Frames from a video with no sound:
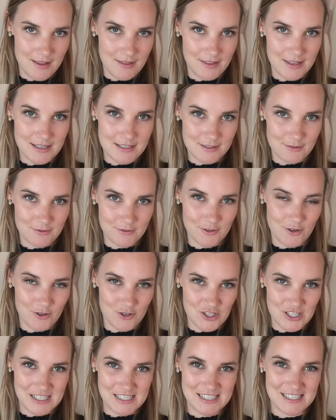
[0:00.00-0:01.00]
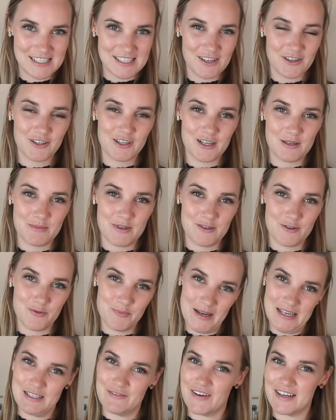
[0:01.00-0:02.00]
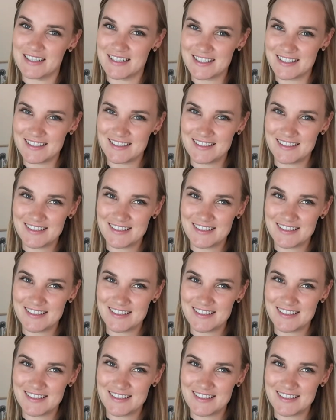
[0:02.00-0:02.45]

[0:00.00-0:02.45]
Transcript: These little notches are going to be your best friend.